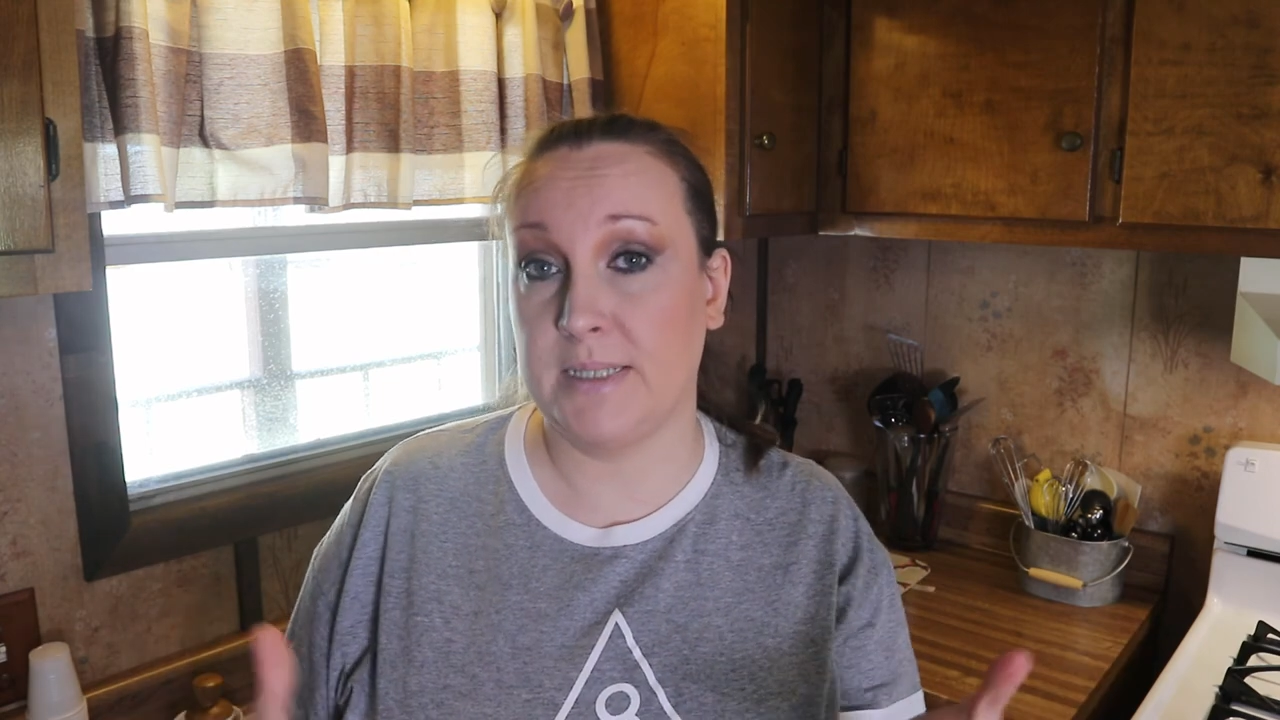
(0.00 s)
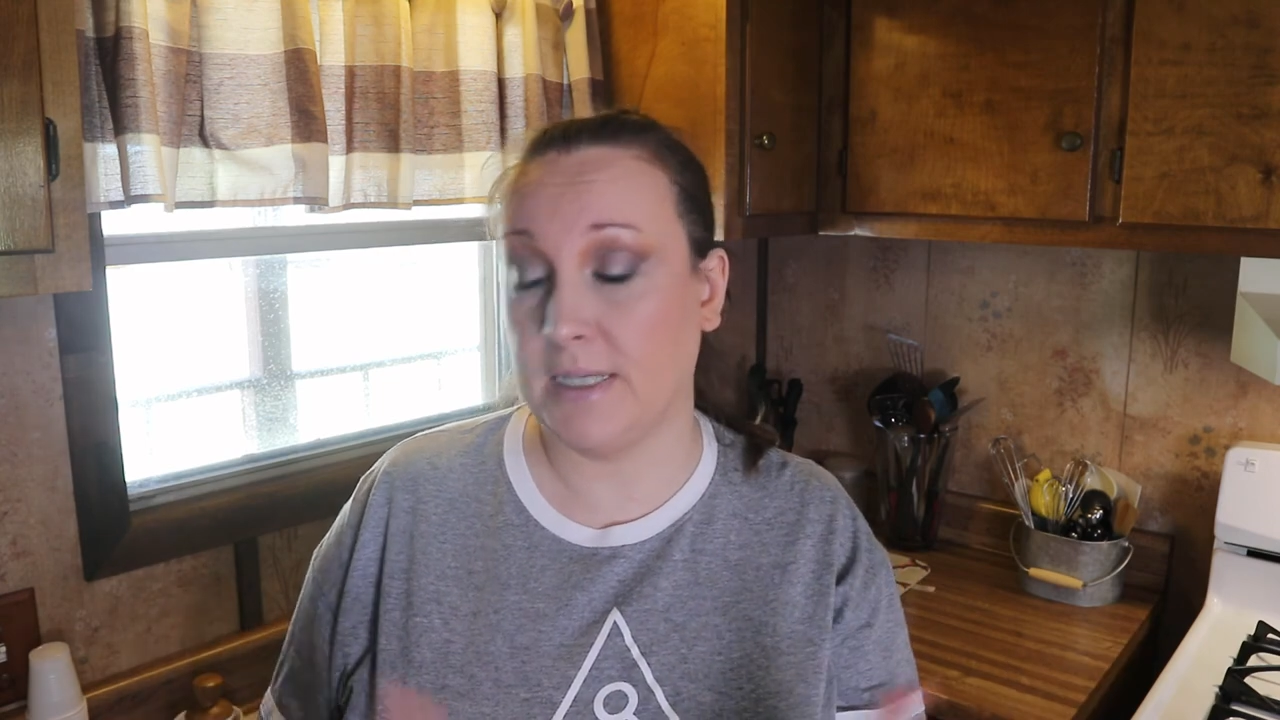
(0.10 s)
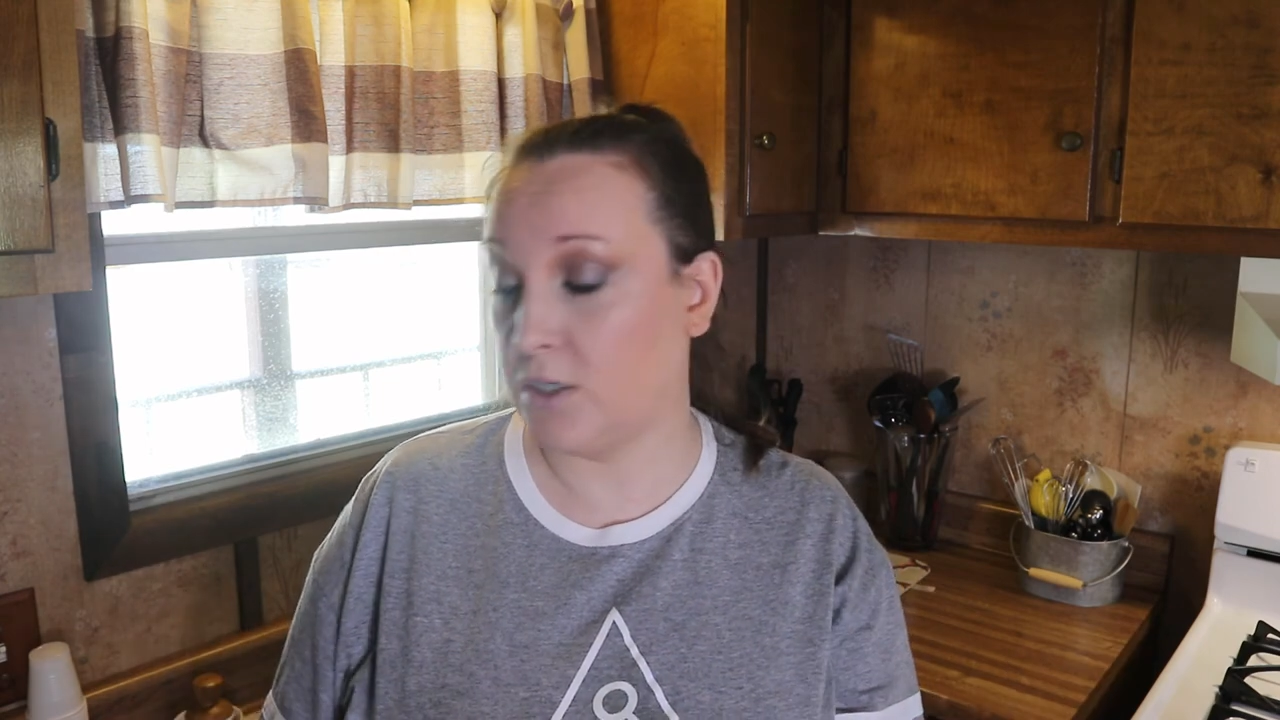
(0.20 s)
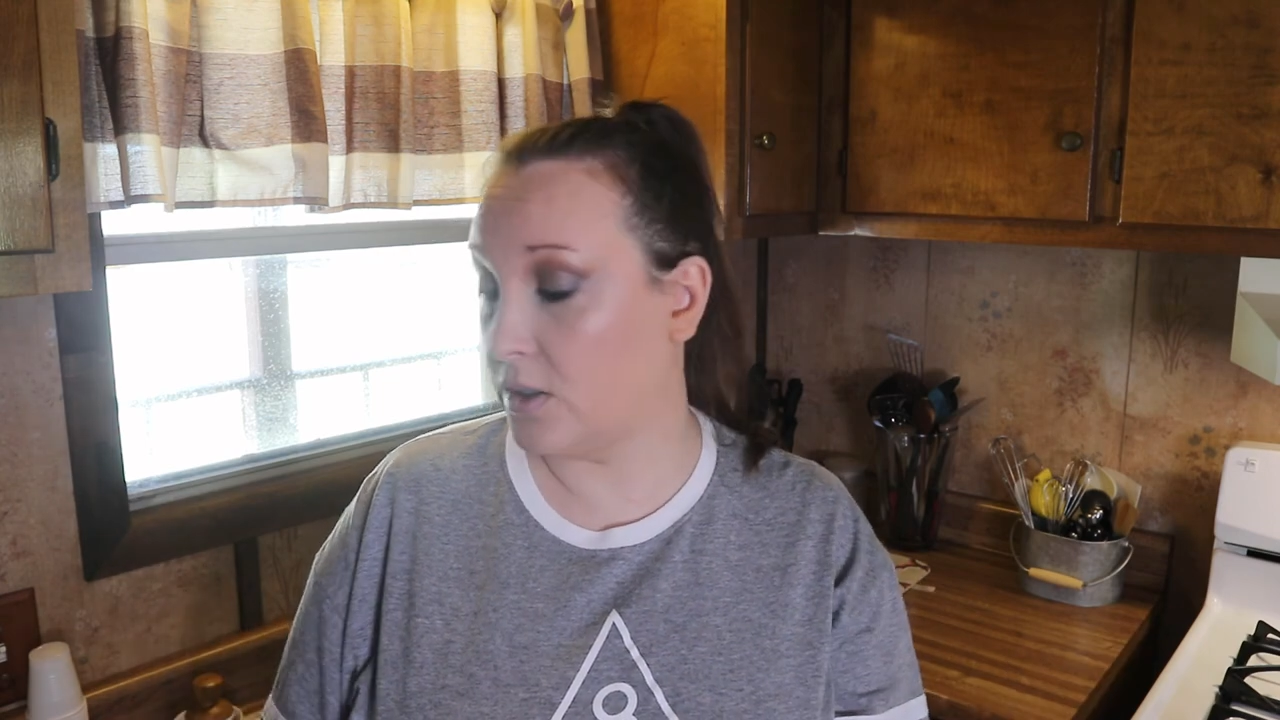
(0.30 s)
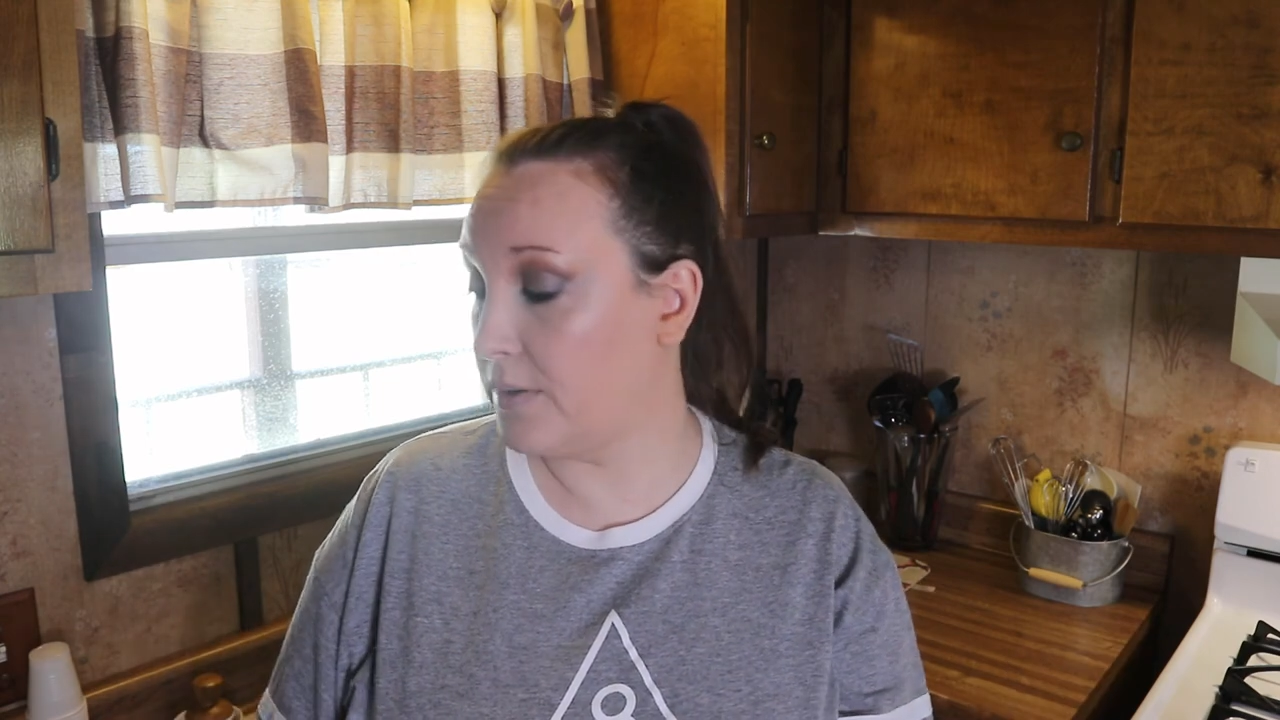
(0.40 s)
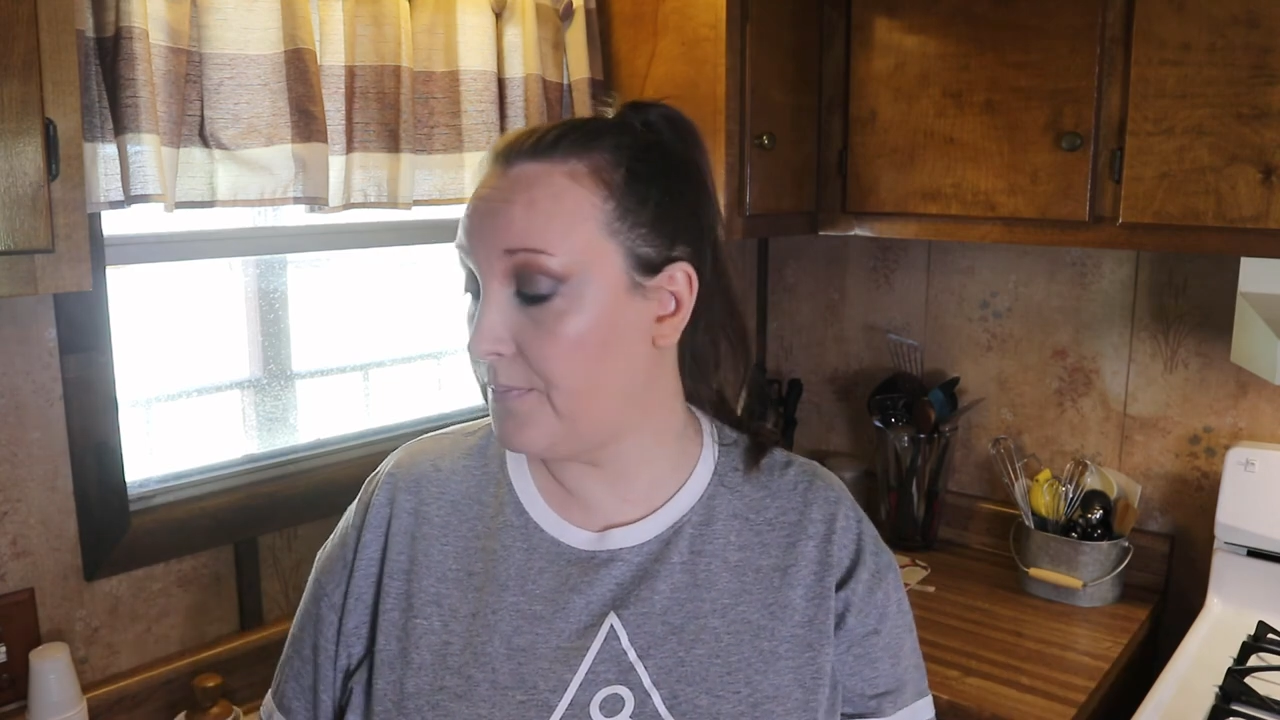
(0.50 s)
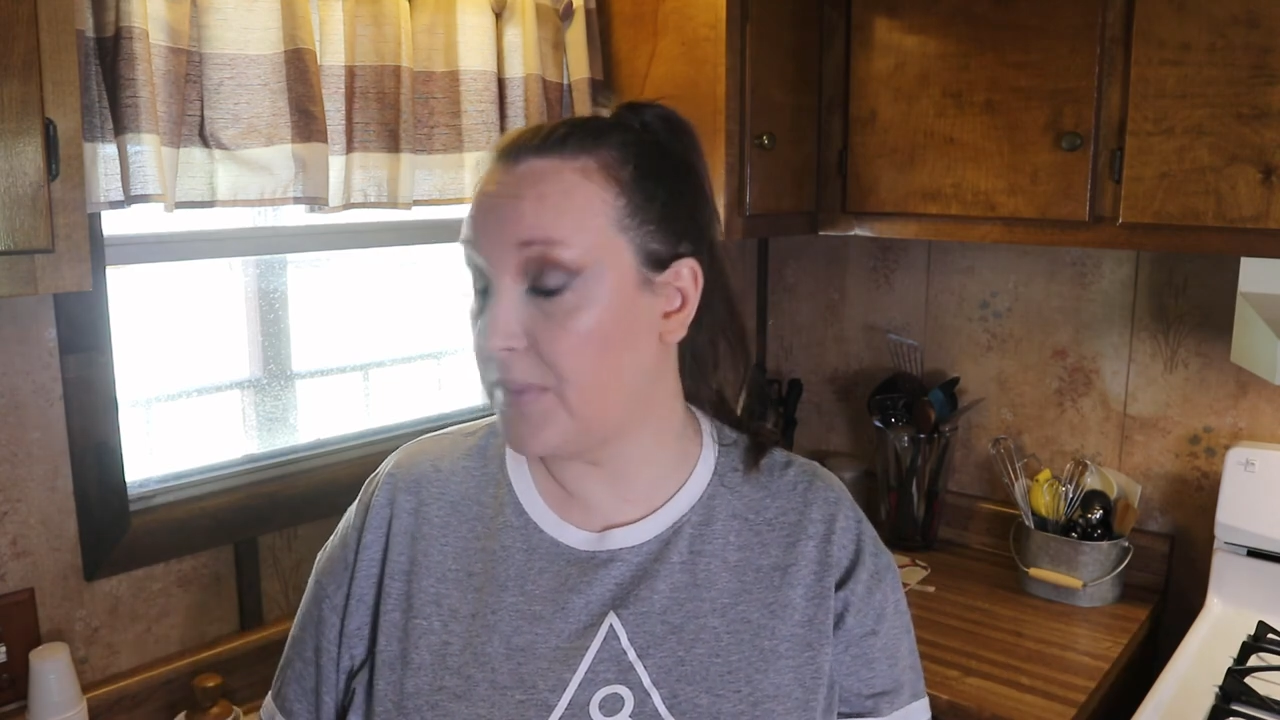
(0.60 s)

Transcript: dinner.